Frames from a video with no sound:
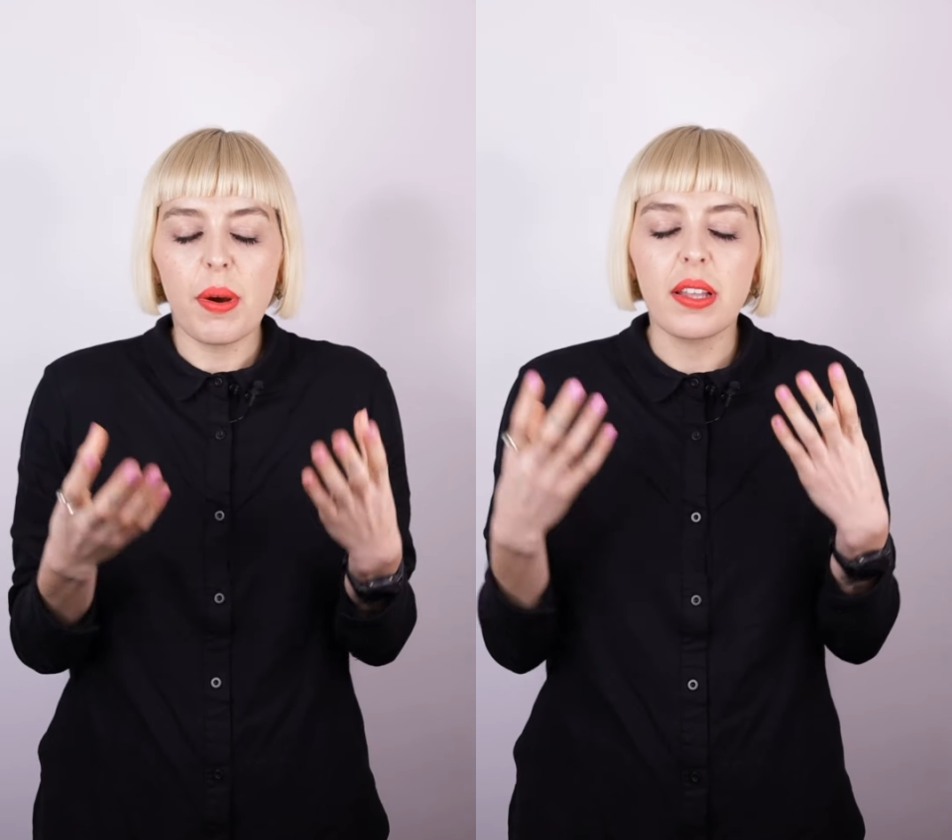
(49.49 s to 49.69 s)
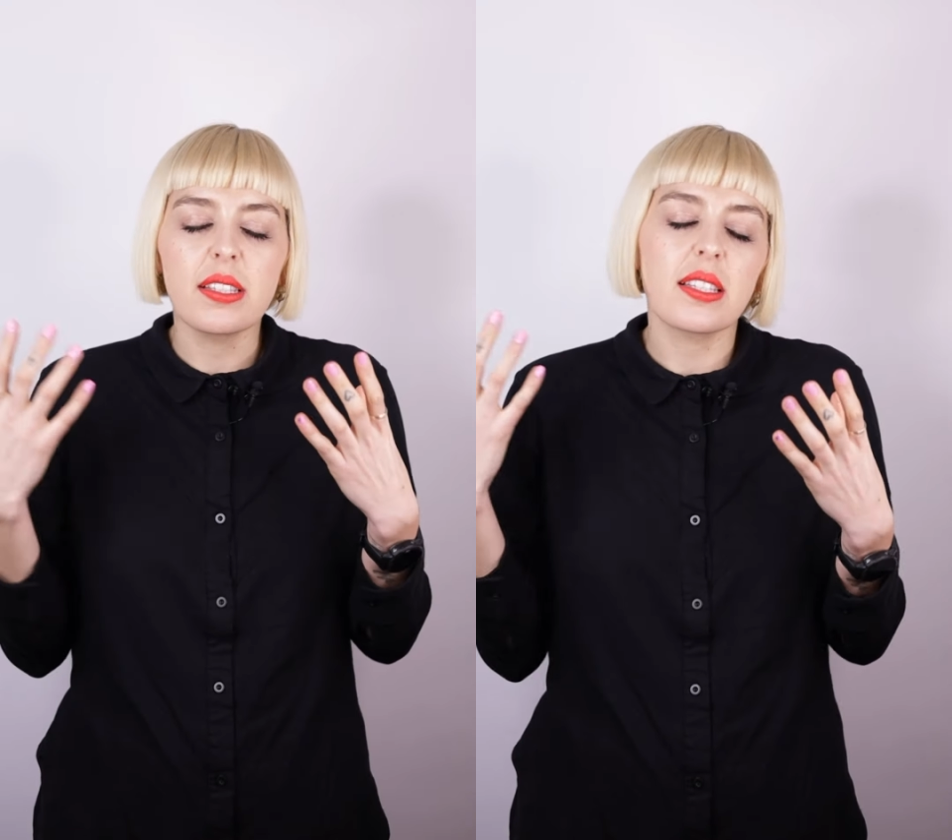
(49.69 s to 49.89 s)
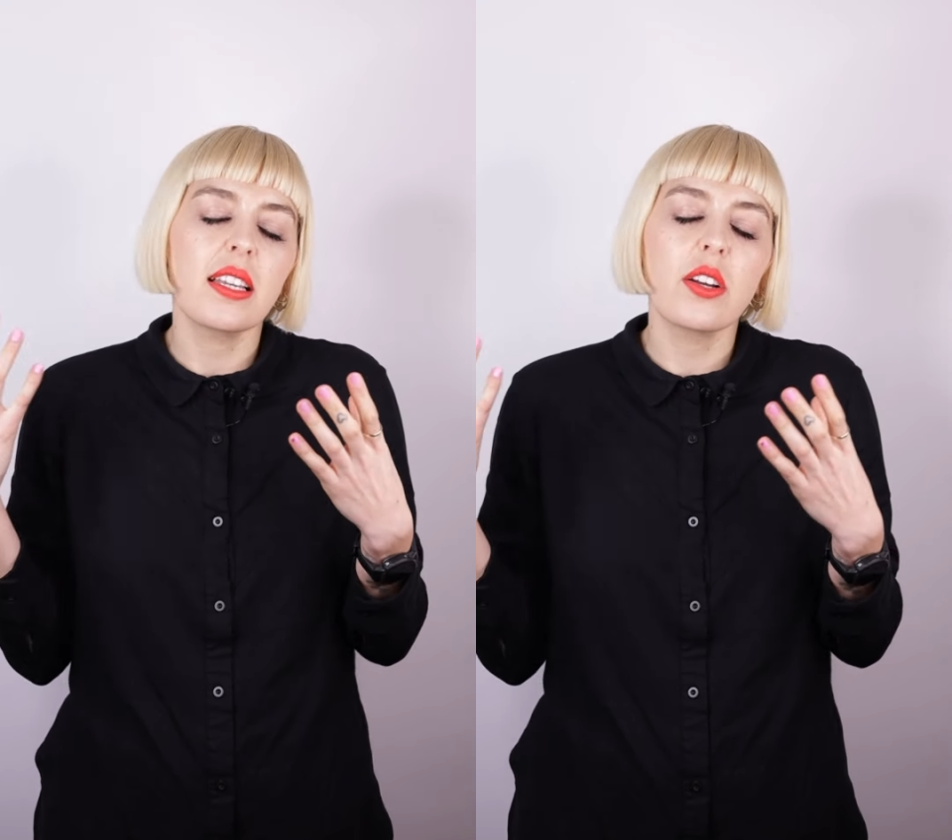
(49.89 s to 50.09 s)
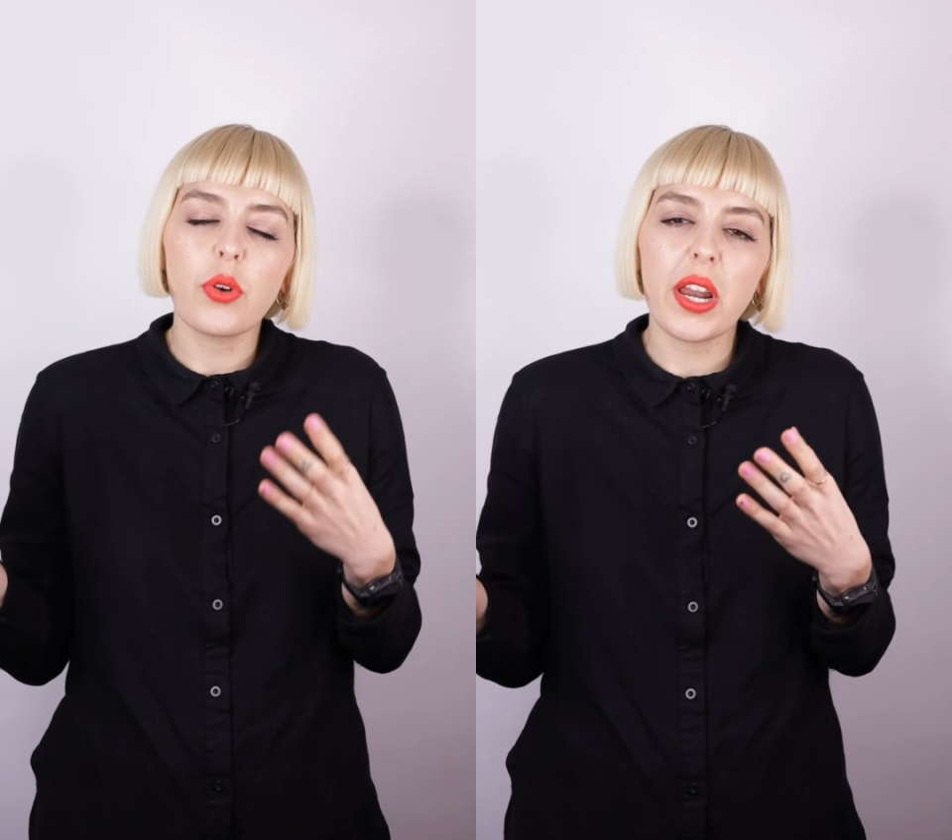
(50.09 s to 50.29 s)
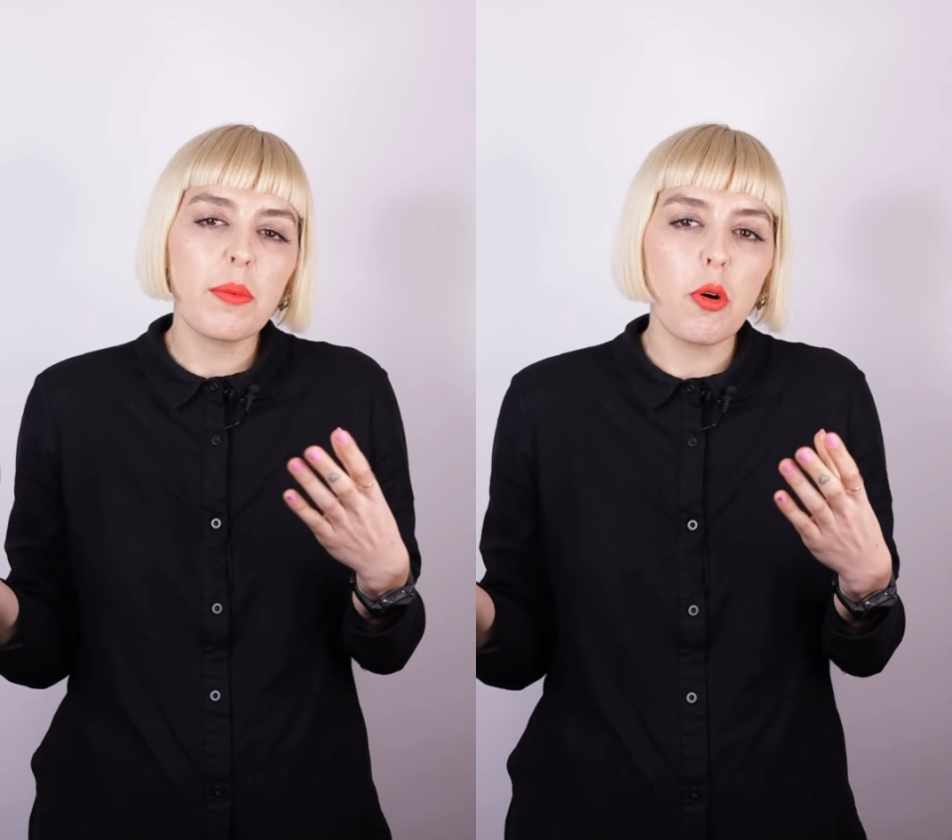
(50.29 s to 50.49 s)
by this
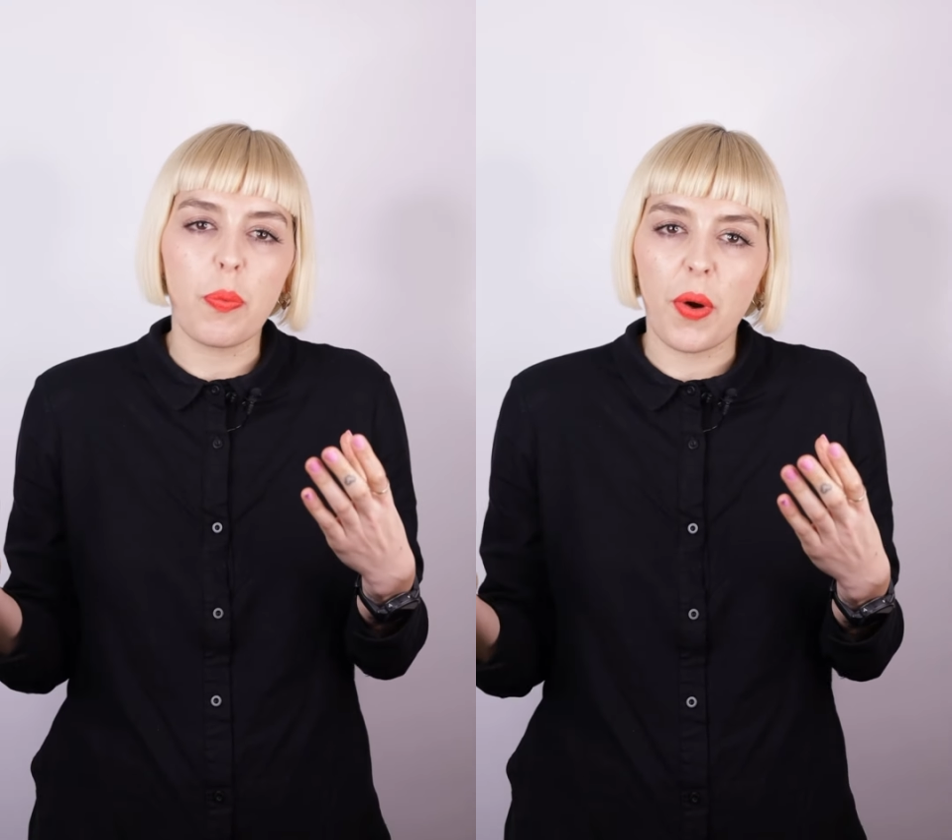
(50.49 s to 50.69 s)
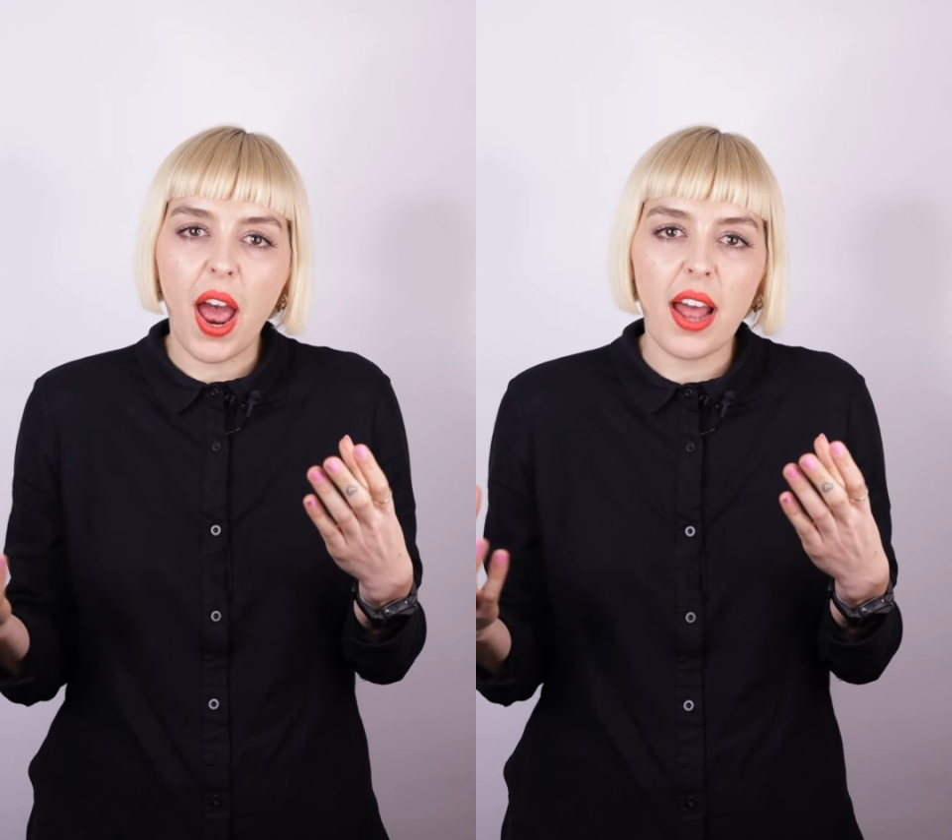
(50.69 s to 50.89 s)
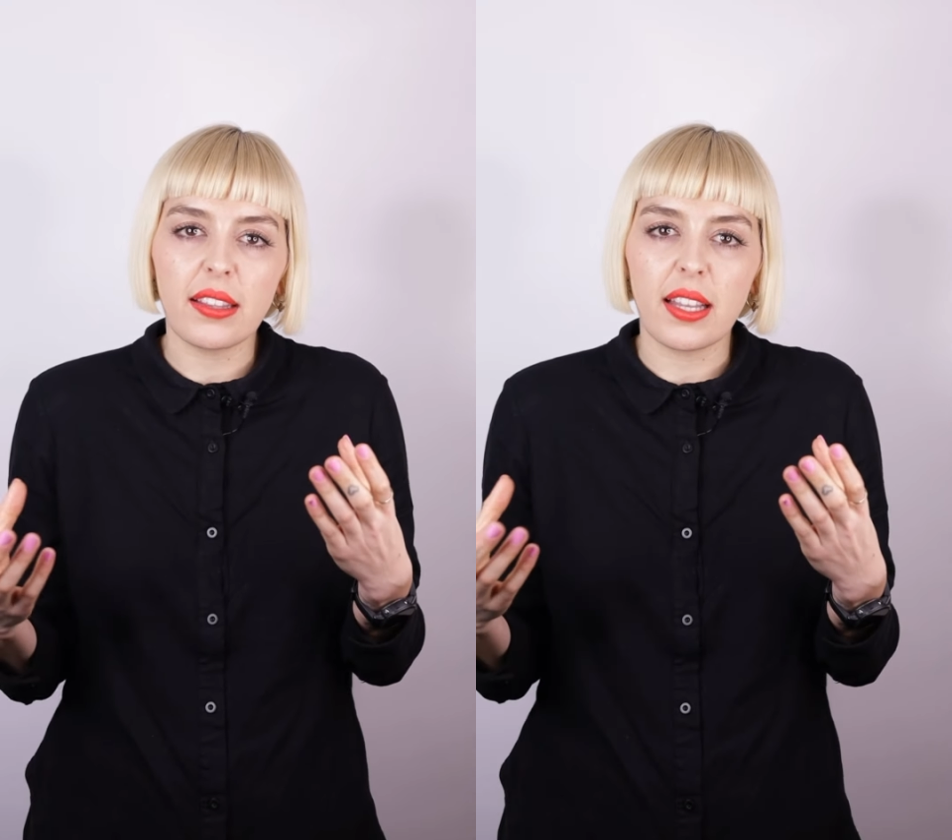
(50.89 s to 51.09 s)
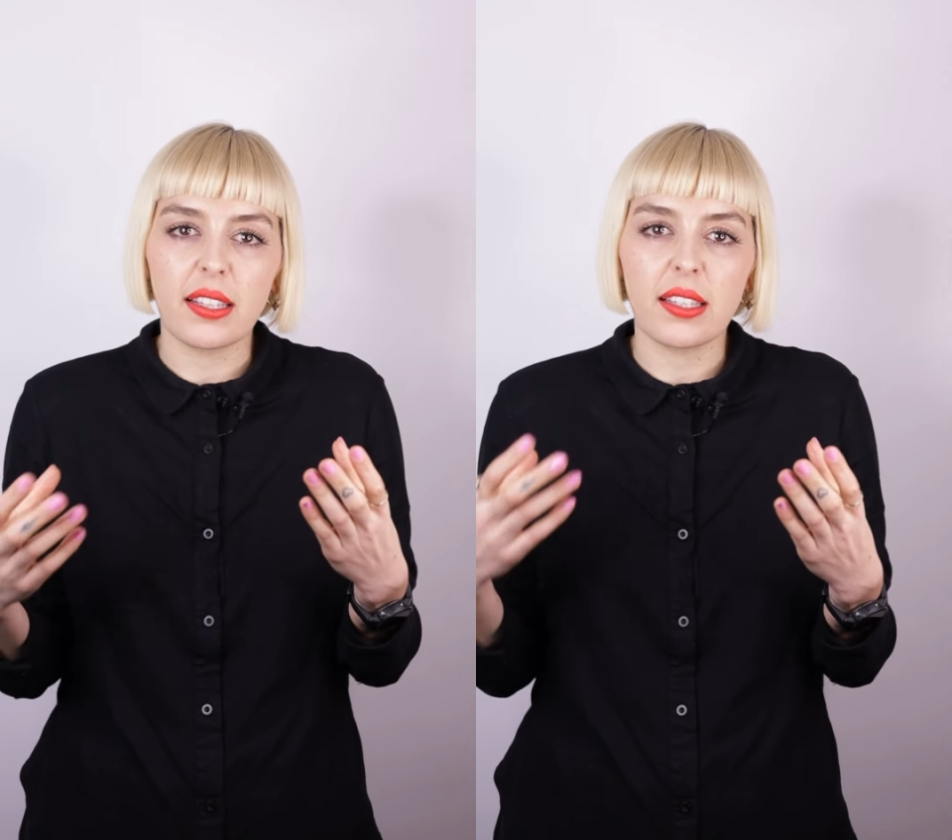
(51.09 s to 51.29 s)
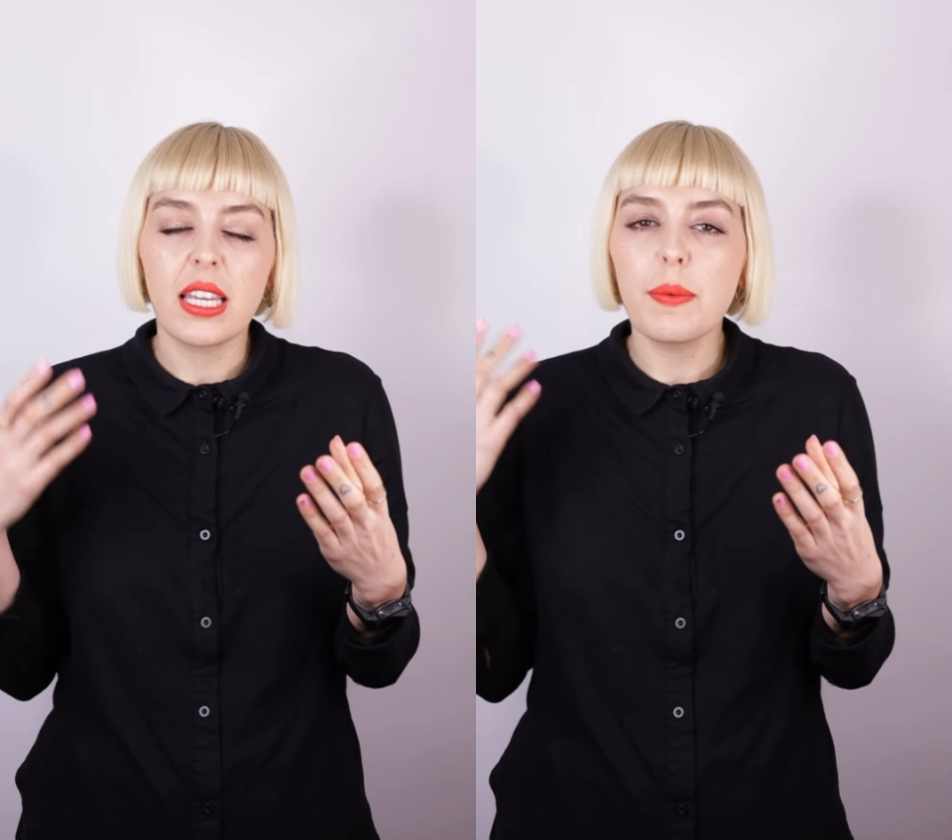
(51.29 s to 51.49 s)
incredible brand
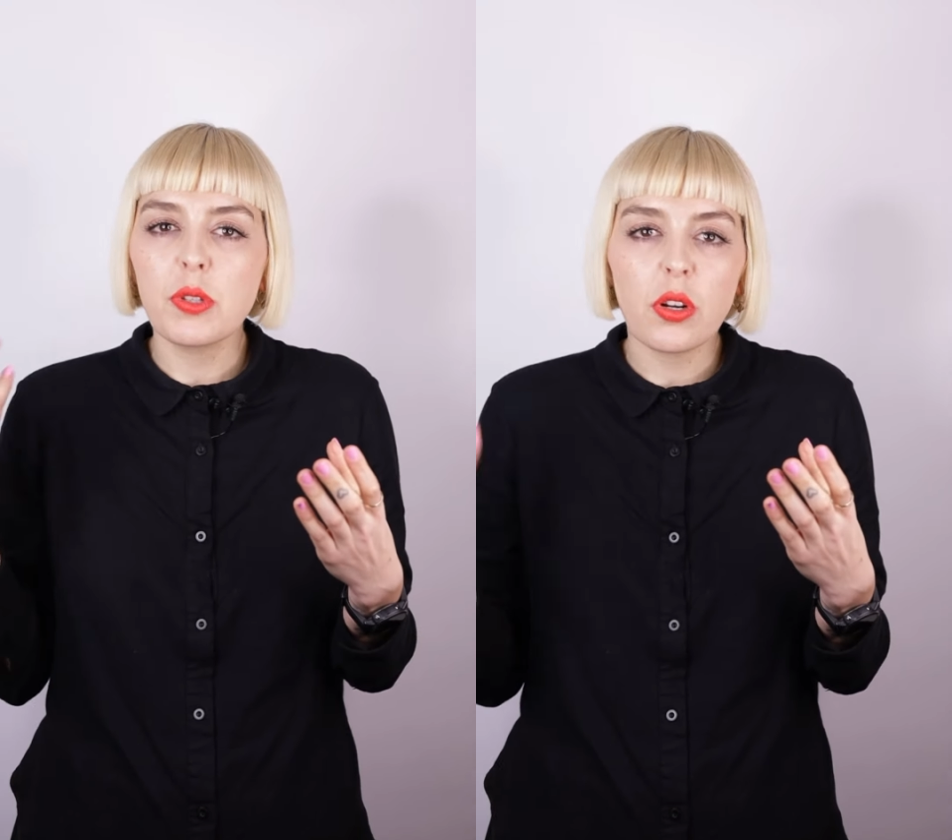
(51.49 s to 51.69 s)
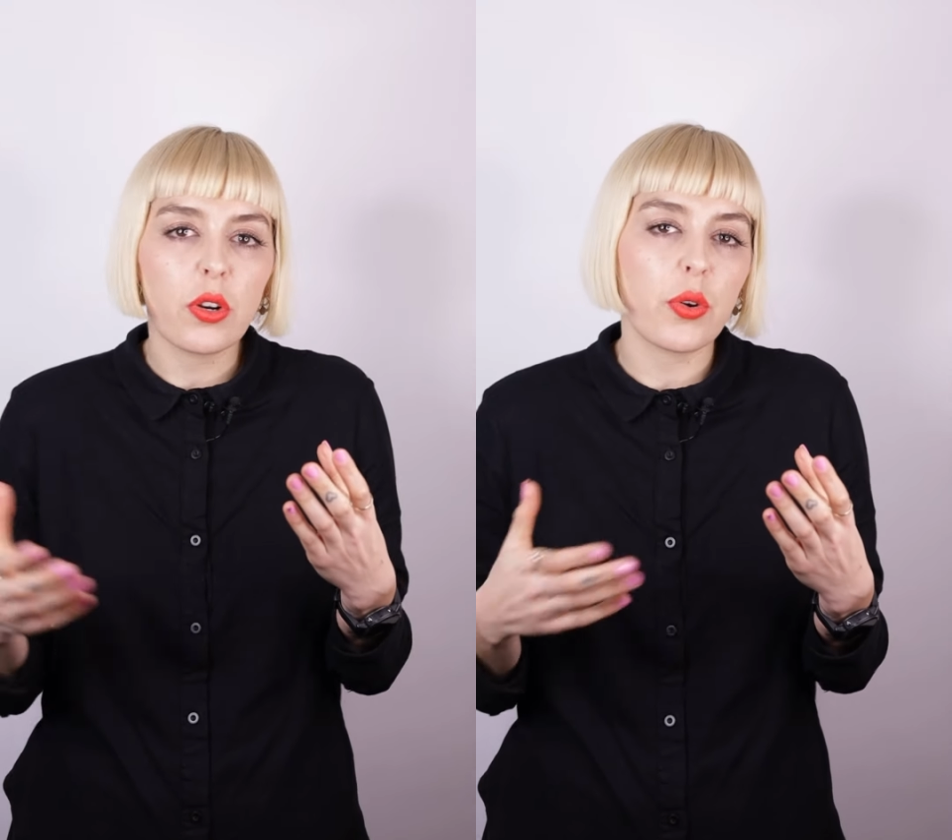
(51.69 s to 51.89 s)
that keeps on